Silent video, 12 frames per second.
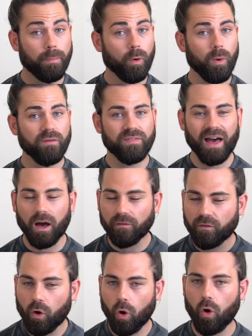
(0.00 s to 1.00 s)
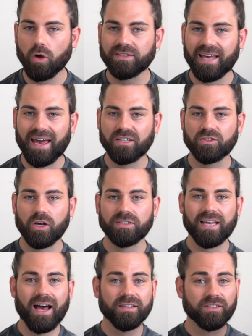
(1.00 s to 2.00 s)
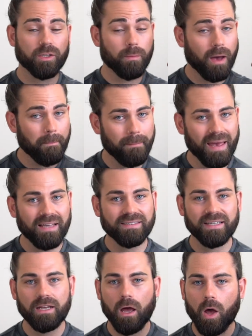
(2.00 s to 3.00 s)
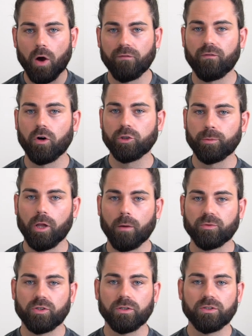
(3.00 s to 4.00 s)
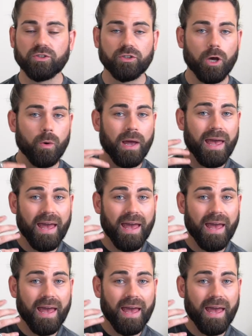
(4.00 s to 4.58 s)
But with that, of course, ASOS has some amazing affordable options. So